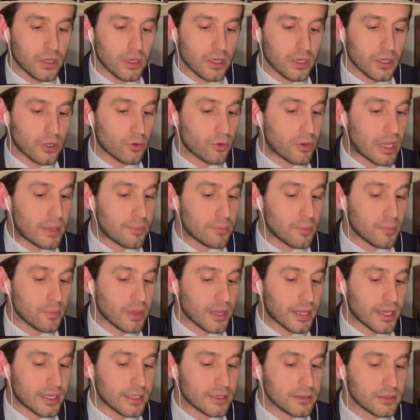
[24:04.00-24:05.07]
grape
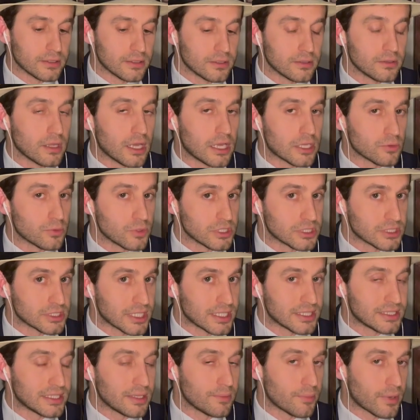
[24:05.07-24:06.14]
blend, as we
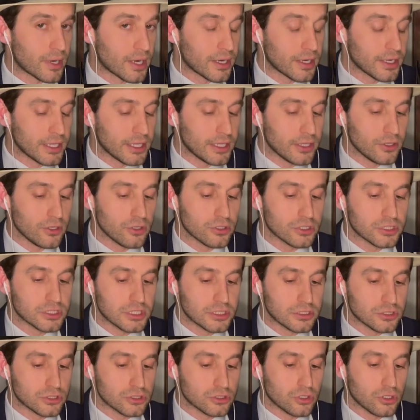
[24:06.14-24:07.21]
said: Tempranillo,
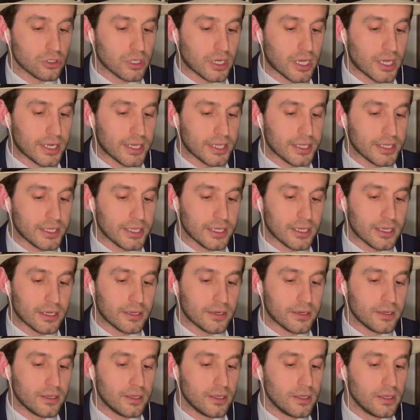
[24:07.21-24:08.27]
Cinsaut, Carignan,
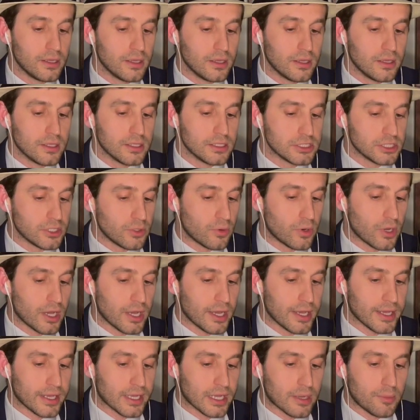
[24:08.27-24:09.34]
Syrah,
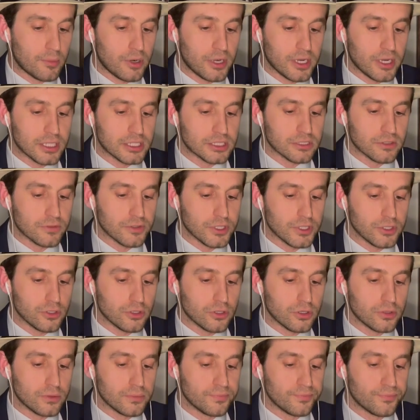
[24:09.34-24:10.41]
and Cabernet
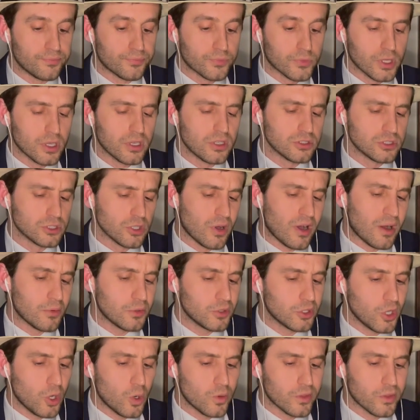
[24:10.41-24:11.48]
Sauvignon. So I would
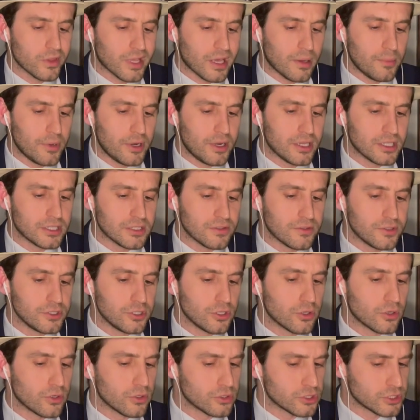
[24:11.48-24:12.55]
go with Cabernet
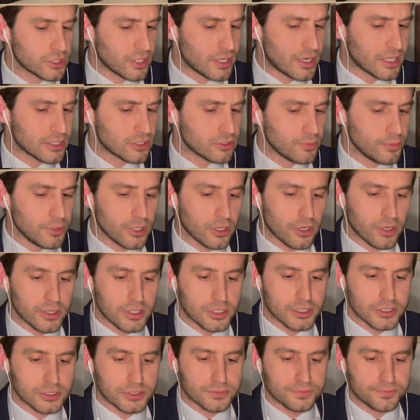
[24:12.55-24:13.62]
Sauvignon or Syrah, to be
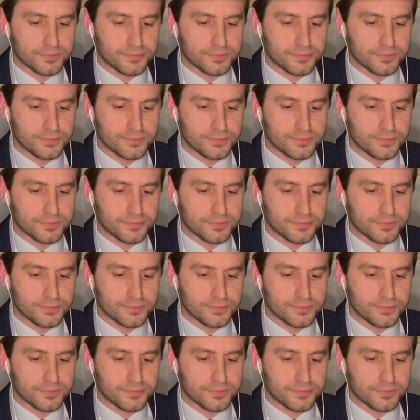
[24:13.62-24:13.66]
honest.